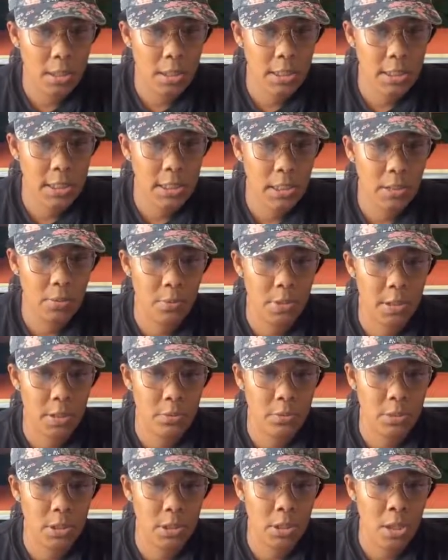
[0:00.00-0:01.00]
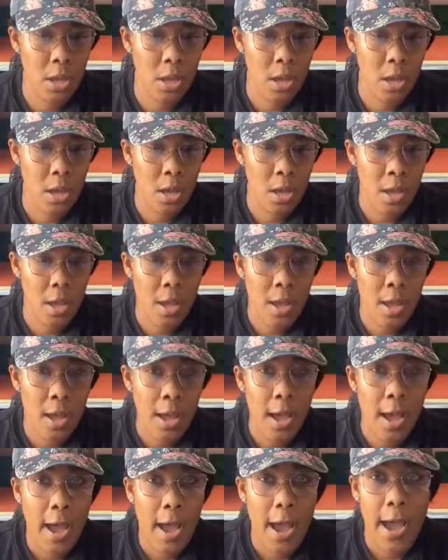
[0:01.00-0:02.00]
Let's see what else.
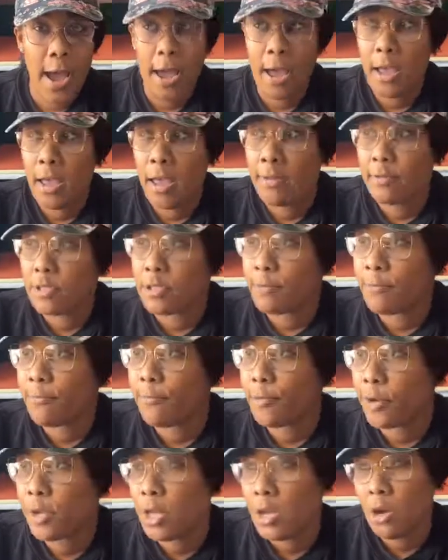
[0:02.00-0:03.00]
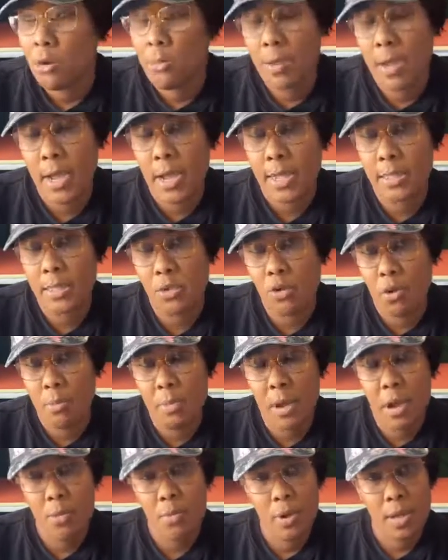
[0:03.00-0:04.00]
I have some free help guides on
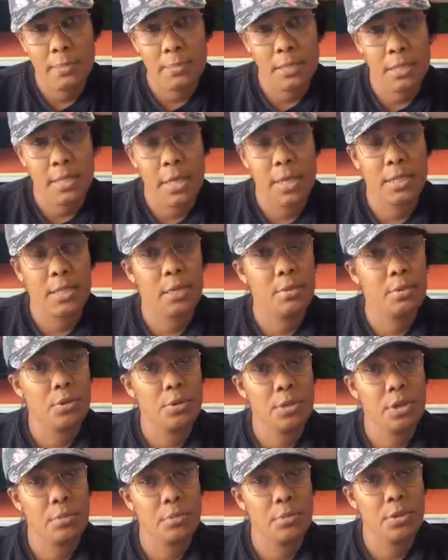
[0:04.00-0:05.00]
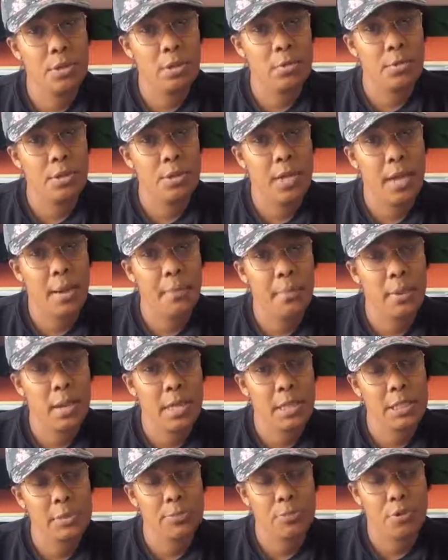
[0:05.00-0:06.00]
my website,
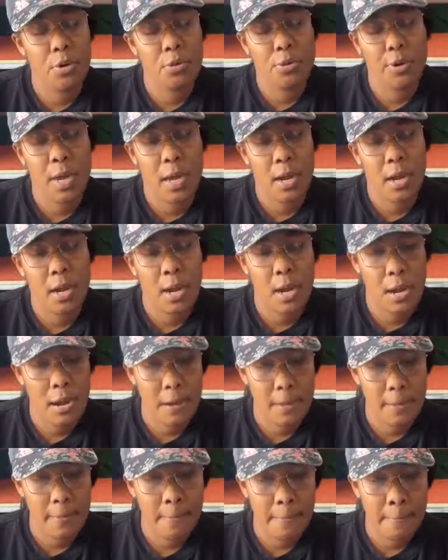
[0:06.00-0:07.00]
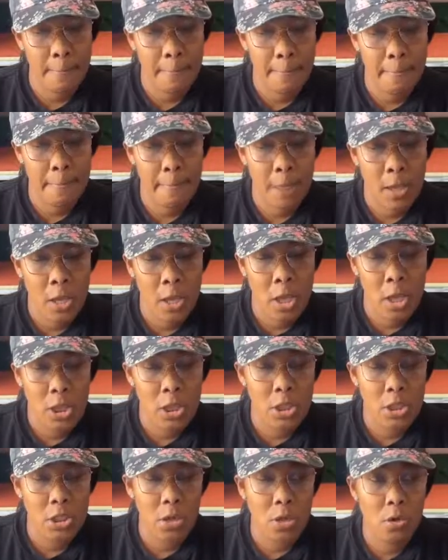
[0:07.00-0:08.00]
www.blankspro.com.
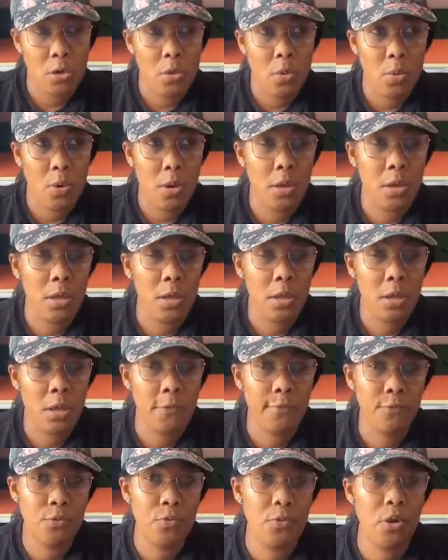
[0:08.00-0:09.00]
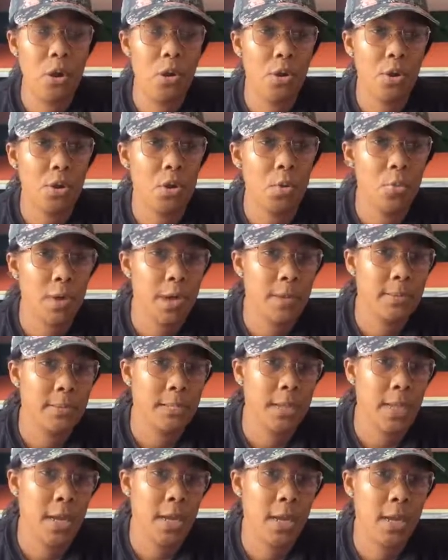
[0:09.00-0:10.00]
So if you go on the
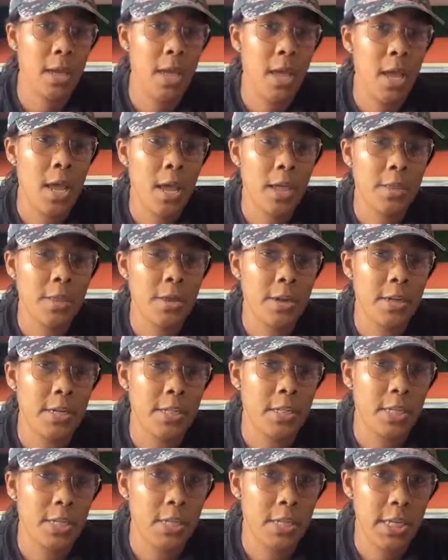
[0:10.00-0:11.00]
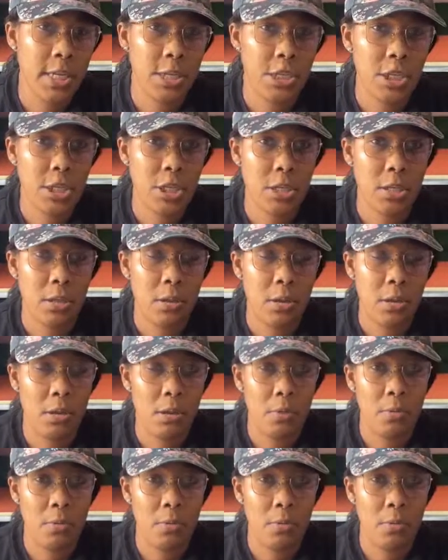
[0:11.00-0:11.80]
website, there is a section